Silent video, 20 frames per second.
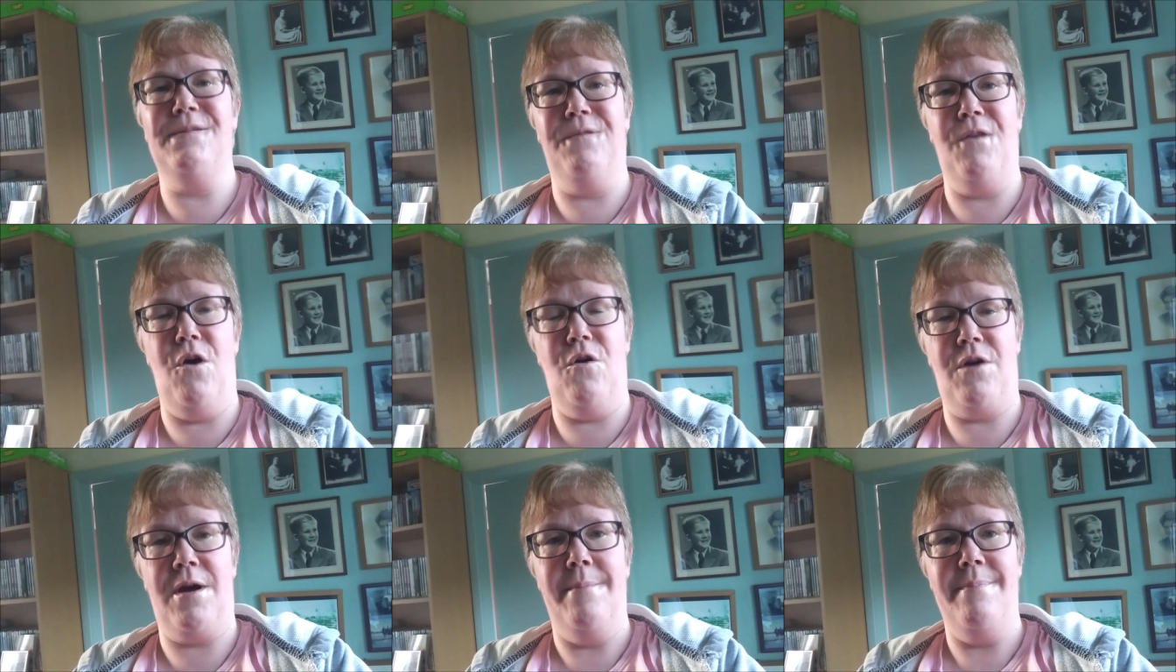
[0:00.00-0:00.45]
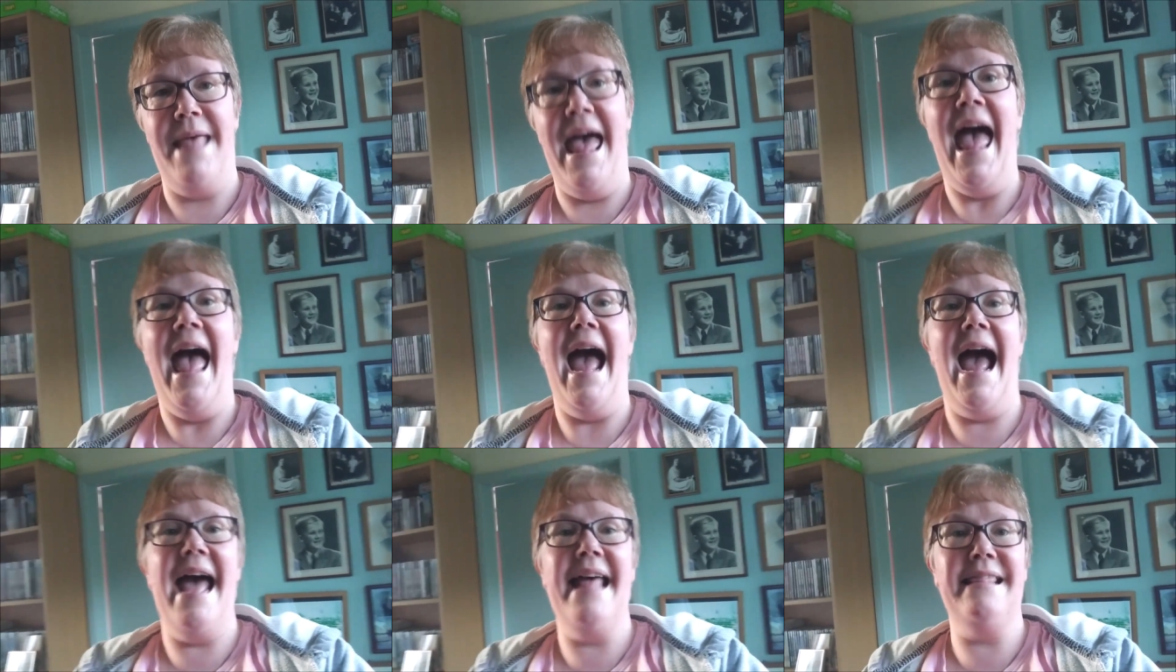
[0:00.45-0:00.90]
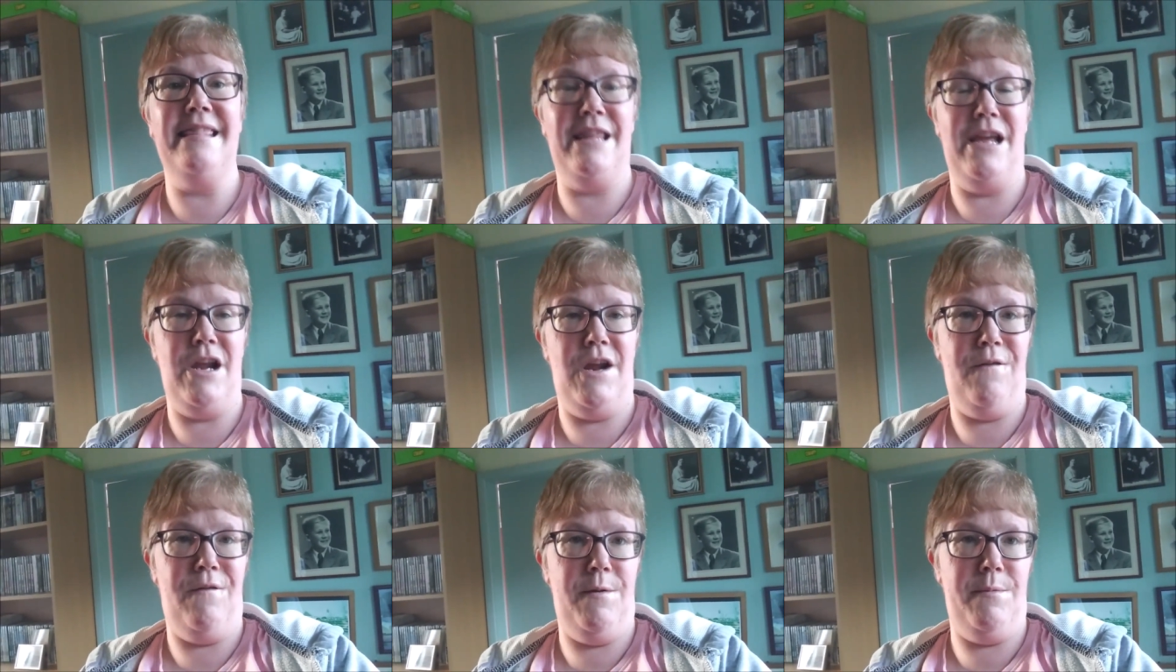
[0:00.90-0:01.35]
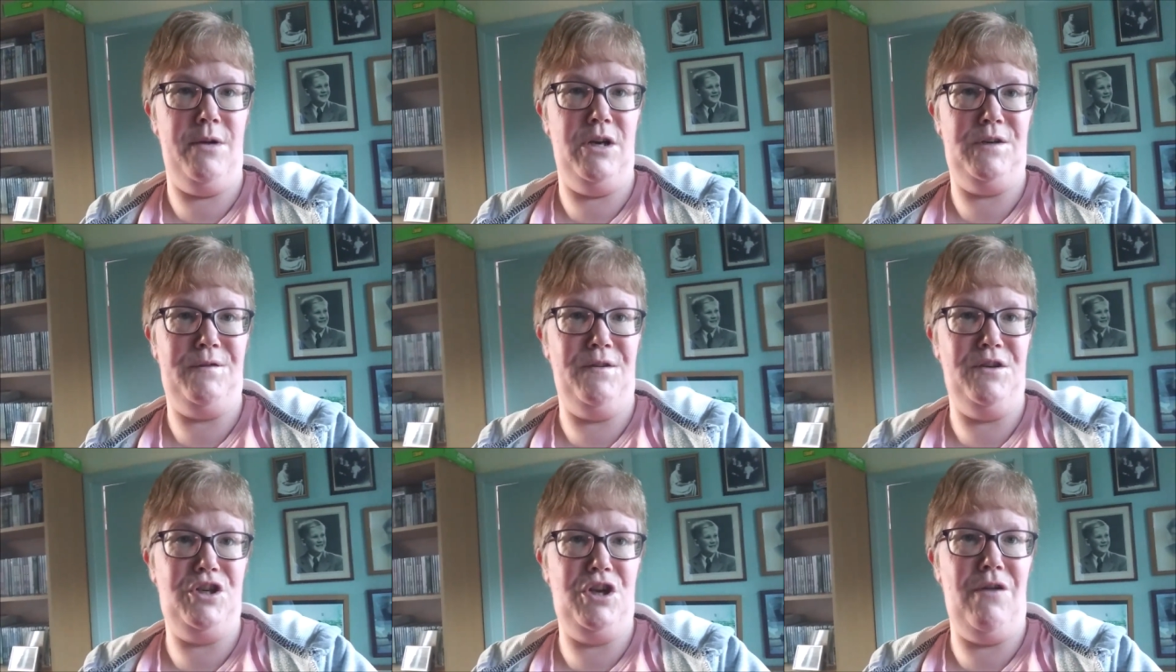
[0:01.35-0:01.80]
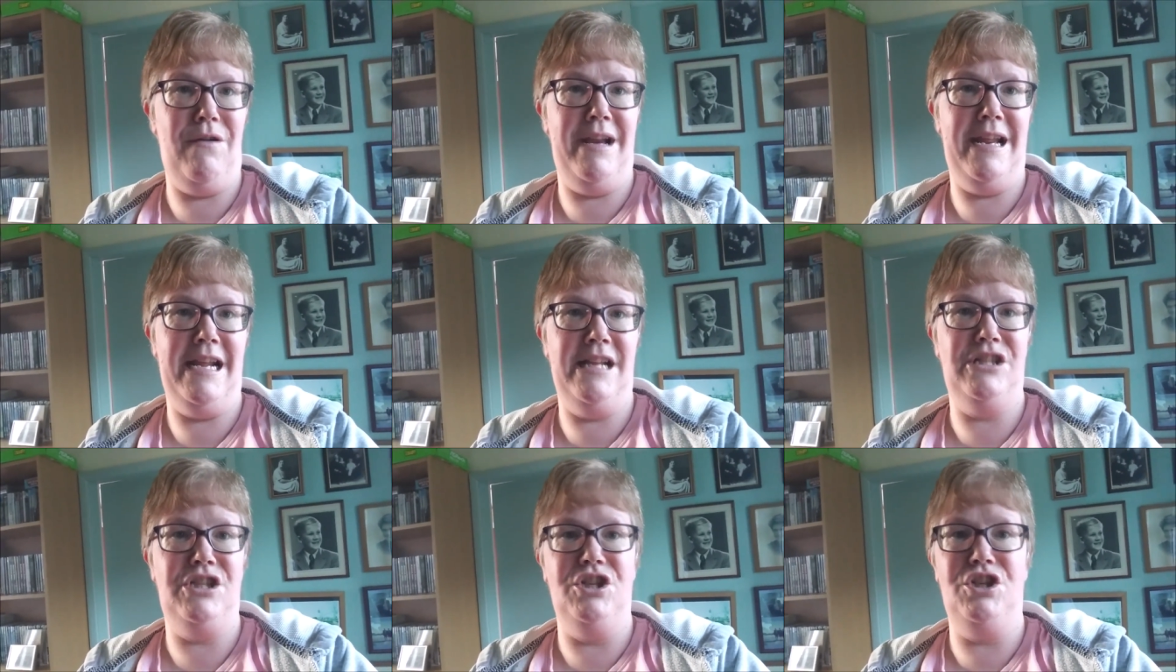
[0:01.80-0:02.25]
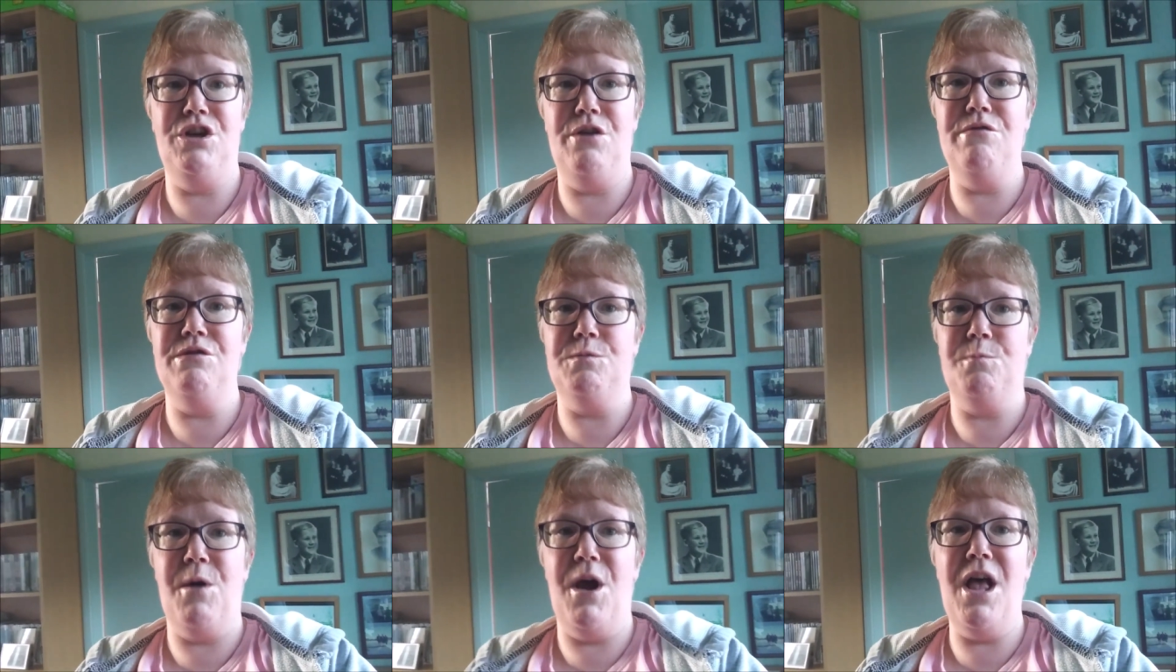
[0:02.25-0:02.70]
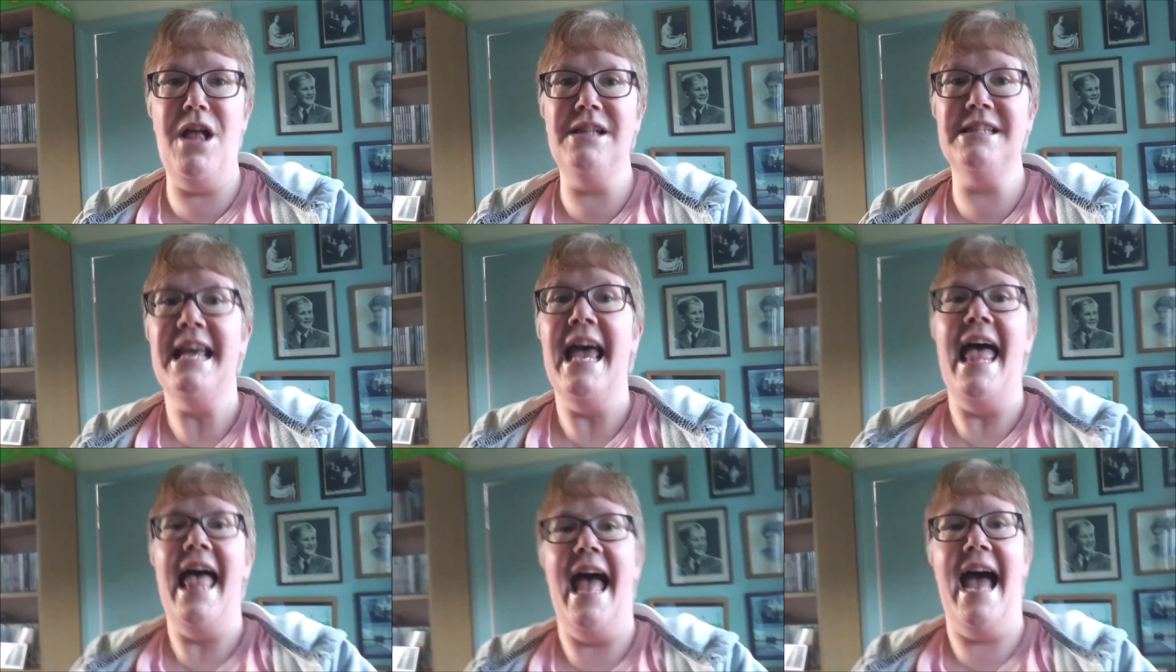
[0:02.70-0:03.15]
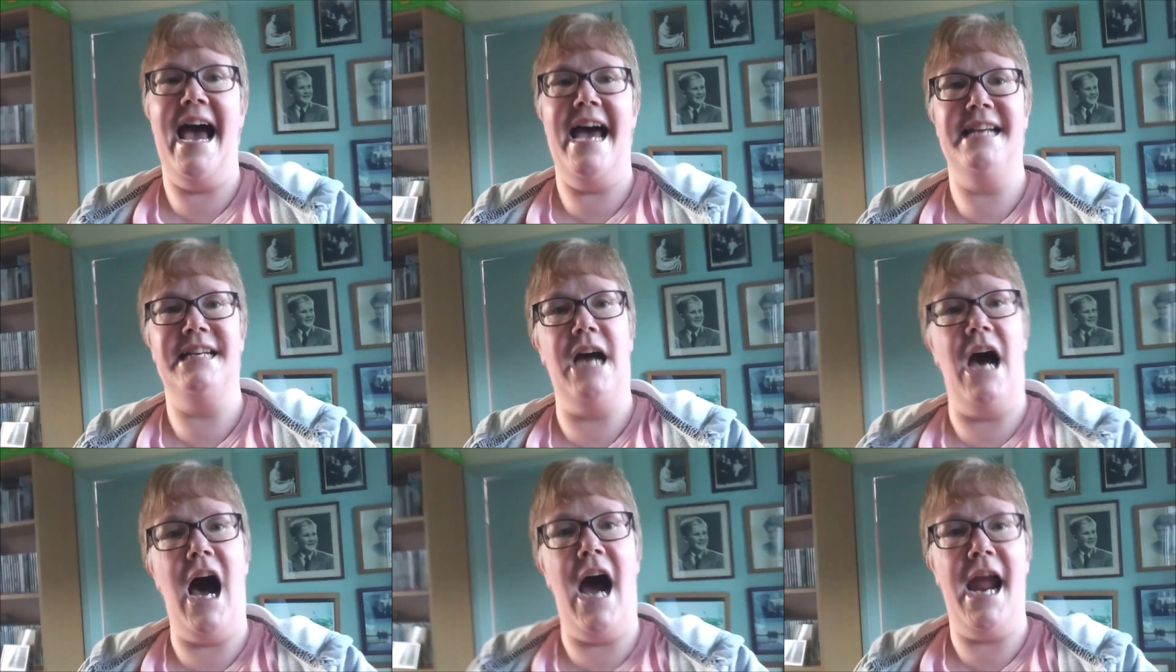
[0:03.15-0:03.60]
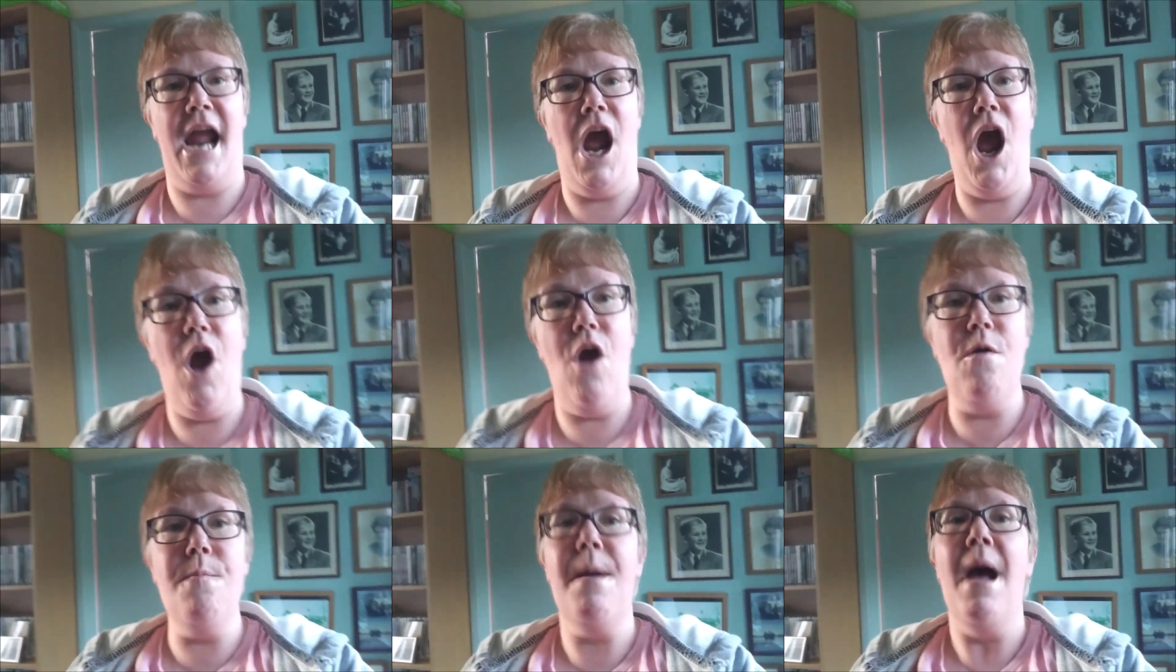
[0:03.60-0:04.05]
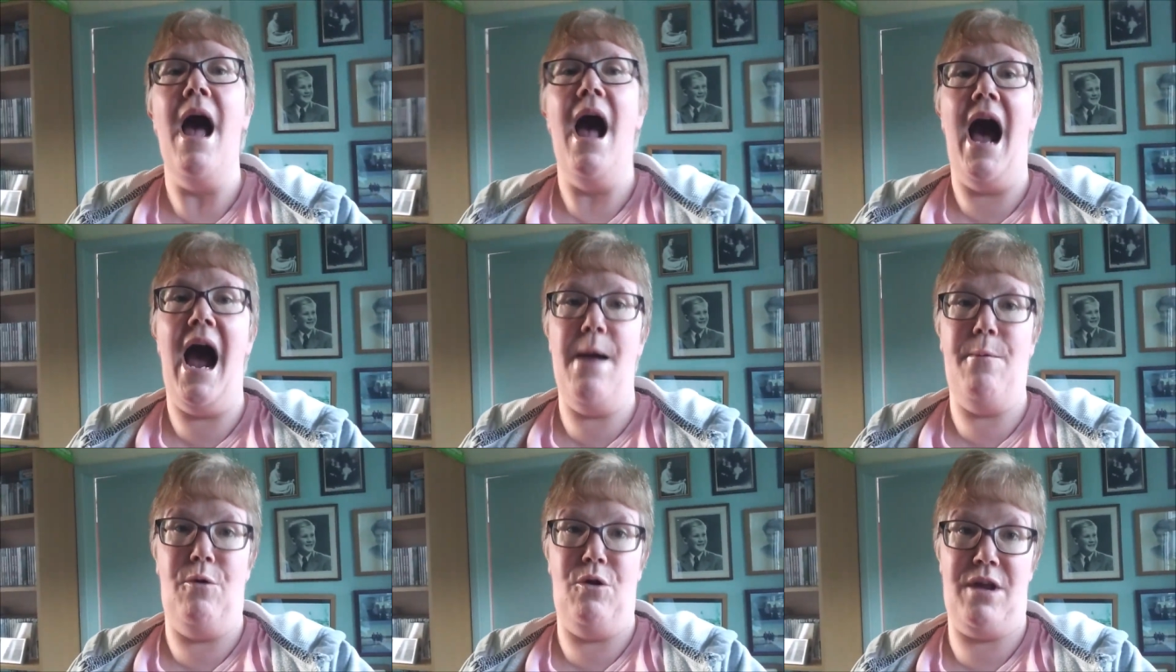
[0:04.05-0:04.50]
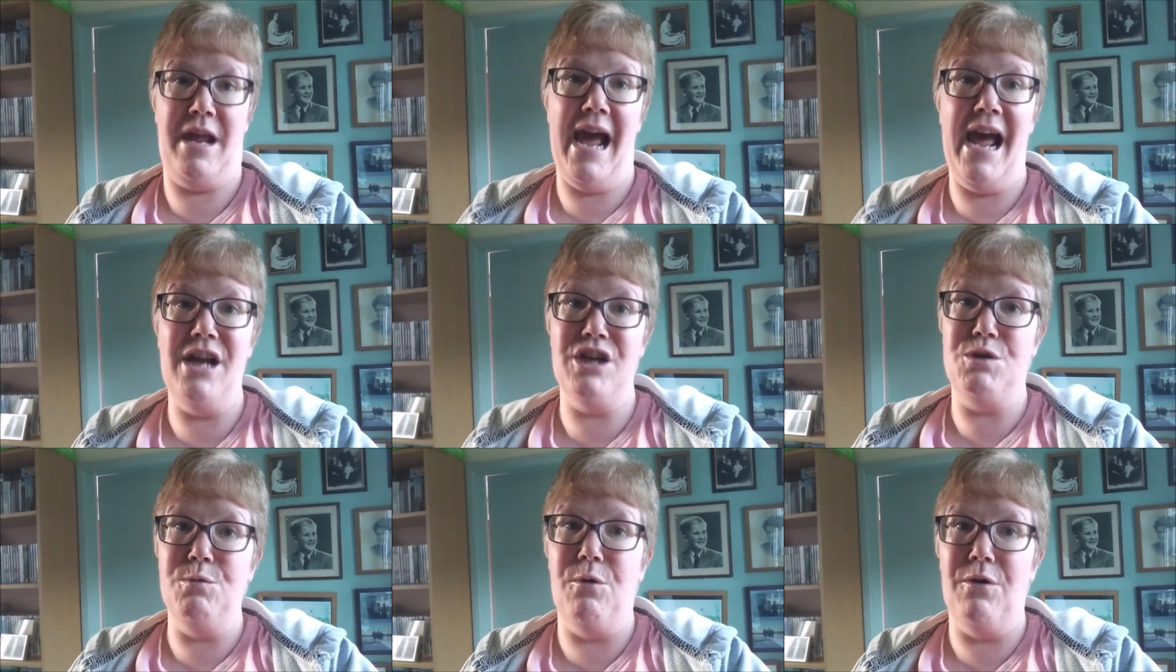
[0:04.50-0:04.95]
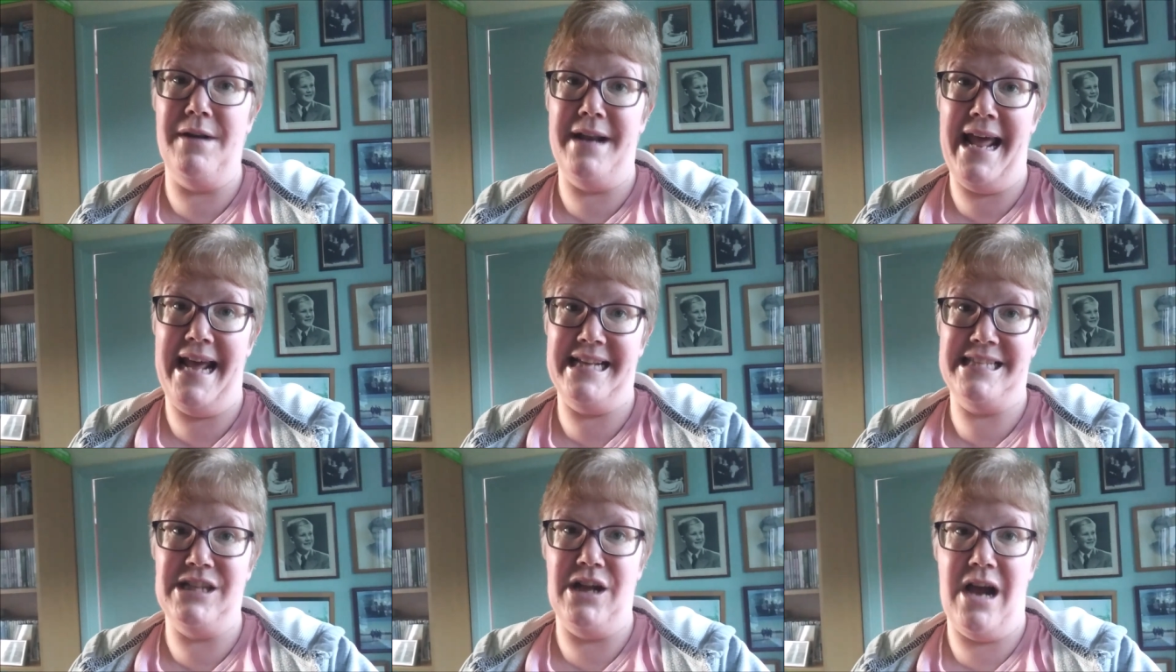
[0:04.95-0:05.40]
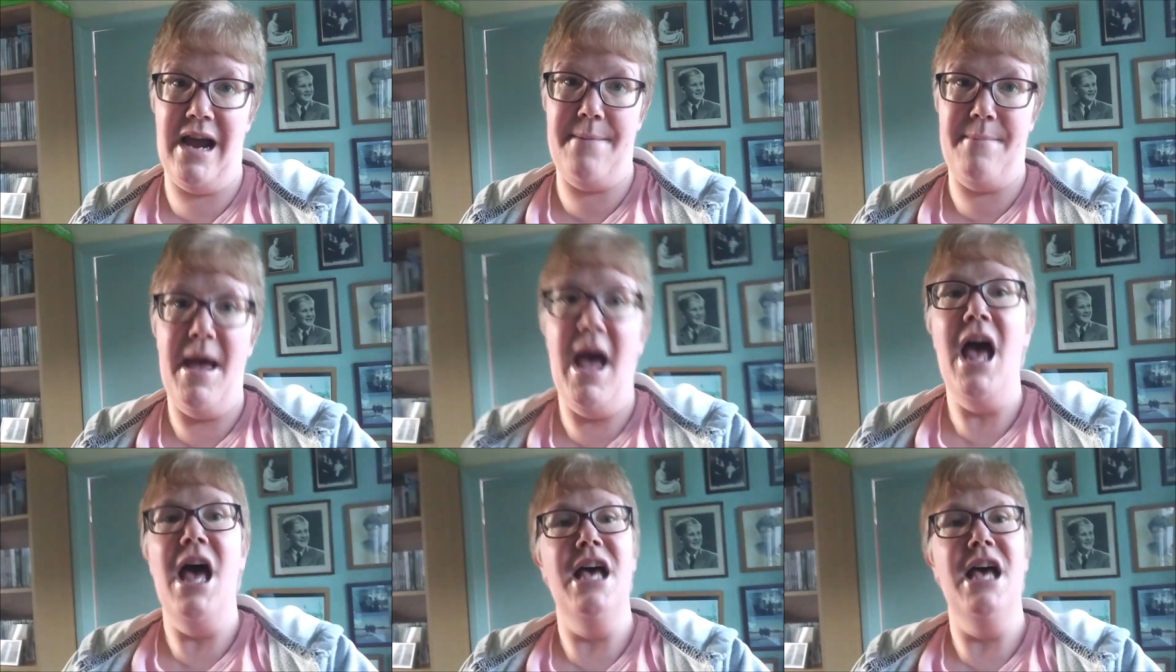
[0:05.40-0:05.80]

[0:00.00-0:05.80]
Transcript: vlog. And thank you very much for tuning into Jude's World, and I hope I will catch you all next time.